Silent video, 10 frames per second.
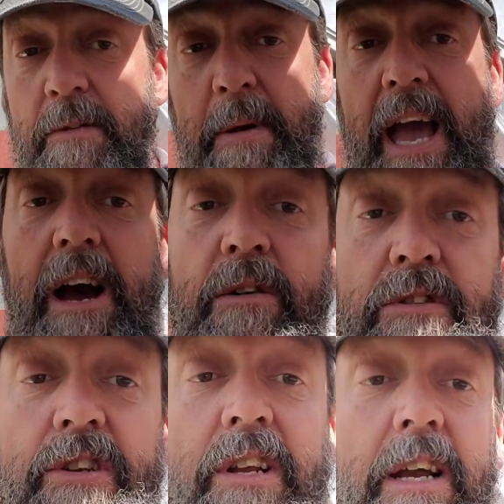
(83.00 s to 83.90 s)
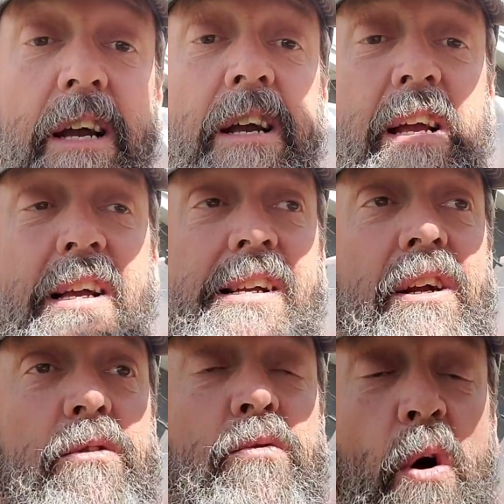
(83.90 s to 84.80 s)
about uh,
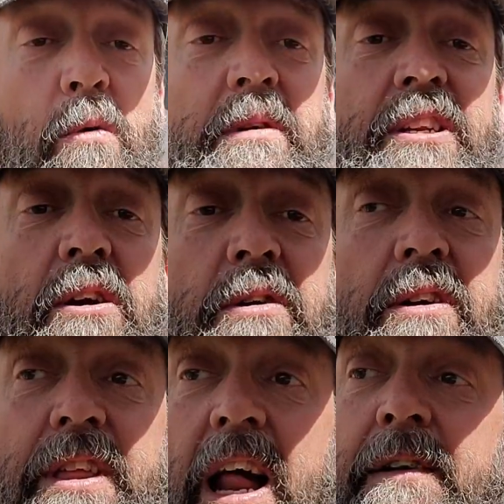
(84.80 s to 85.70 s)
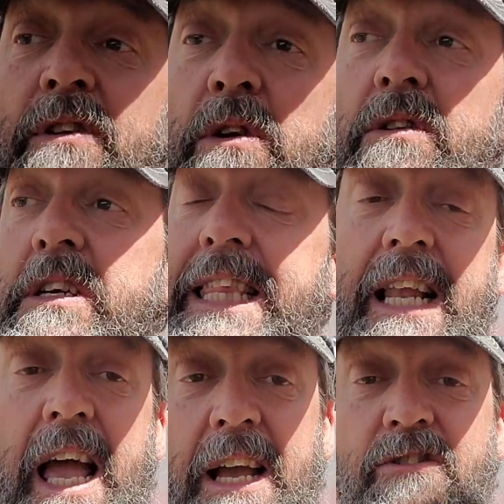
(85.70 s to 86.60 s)
grow material that I've learned in the
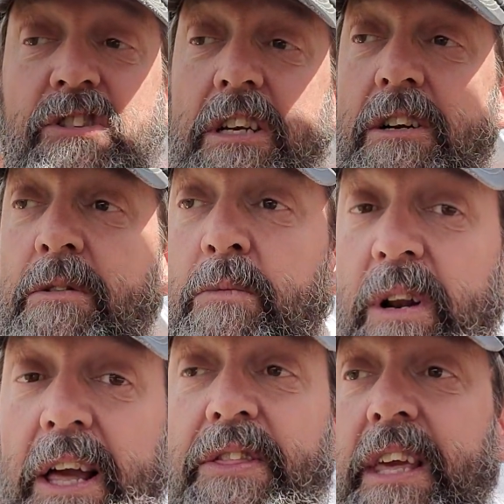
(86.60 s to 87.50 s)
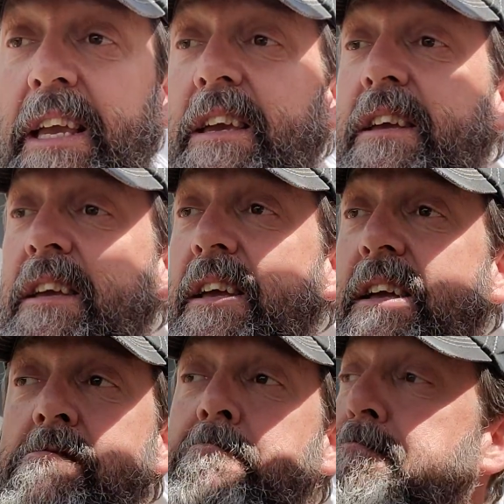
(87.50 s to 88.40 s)
last year and what I think
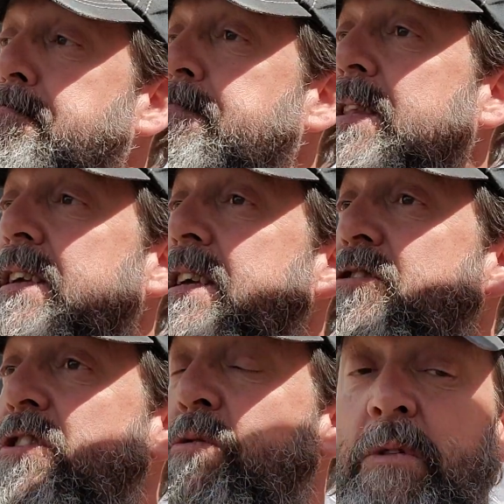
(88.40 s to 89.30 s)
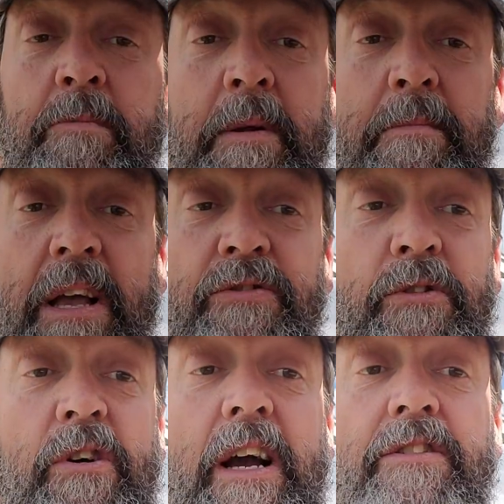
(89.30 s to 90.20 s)
it's just what's been best
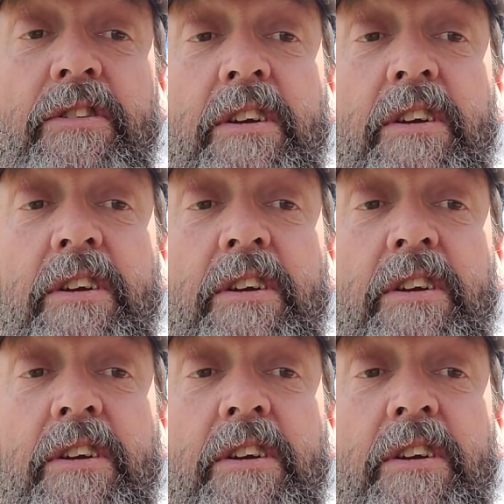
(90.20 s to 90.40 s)
for us.